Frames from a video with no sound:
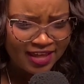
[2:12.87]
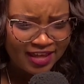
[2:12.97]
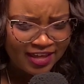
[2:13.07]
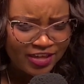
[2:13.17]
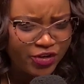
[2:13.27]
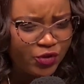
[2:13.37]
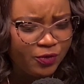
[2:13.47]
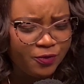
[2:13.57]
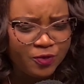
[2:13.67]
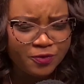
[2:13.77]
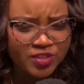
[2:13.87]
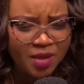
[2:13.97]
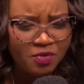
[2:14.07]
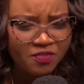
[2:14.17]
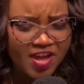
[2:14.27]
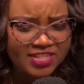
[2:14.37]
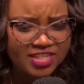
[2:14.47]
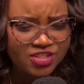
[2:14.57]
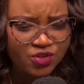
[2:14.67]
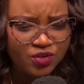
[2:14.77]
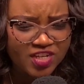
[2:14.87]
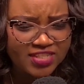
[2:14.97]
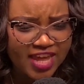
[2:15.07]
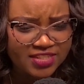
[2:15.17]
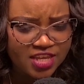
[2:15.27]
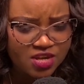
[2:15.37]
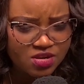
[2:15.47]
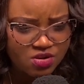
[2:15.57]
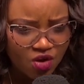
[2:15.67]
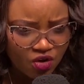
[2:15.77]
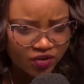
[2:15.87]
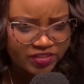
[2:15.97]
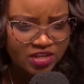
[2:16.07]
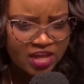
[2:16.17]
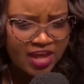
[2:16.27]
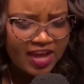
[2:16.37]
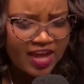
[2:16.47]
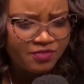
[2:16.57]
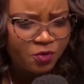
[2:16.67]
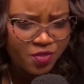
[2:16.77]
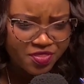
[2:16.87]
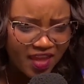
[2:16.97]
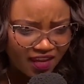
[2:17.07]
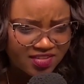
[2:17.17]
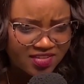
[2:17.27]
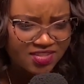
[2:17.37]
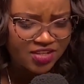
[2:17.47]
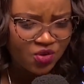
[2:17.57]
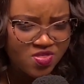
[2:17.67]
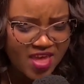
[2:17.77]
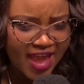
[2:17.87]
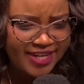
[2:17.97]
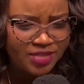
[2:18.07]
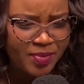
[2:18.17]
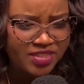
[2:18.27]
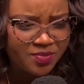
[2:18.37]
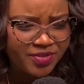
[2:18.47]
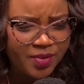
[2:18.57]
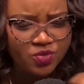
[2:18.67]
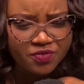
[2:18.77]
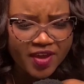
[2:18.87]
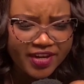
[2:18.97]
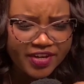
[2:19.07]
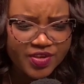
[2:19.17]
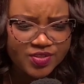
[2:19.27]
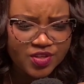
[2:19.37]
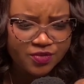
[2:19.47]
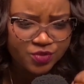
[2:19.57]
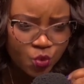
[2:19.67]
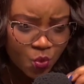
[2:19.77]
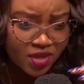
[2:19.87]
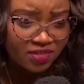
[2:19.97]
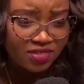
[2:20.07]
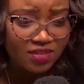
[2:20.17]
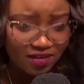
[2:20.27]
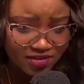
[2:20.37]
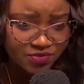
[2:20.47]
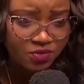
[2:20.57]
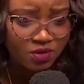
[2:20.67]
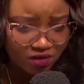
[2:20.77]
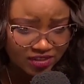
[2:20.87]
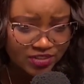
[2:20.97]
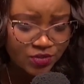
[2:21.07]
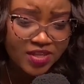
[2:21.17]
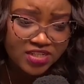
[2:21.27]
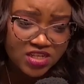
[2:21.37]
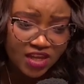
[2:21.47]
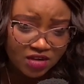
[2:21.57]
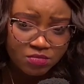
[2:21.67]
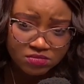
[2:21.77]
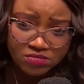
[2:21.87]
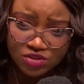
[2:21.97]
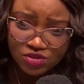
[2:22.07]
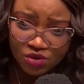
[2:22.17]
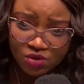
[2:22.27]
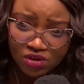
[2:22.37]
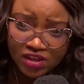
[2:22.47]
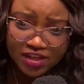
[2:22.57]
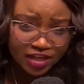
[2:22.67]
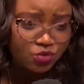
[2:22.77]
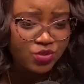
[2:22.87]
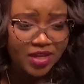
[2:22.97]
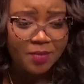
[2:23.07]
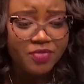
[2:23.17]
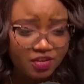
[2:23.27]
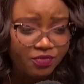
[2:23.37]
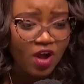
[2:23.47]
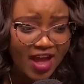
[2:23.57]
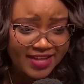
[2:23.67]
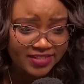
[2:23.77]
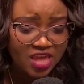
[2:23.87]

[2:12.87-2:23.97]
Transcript: You know, for some of us, it's not just asking God for things and all that, but sometimes we find ourselves doing things for God so that he can, you know, he can do something for us.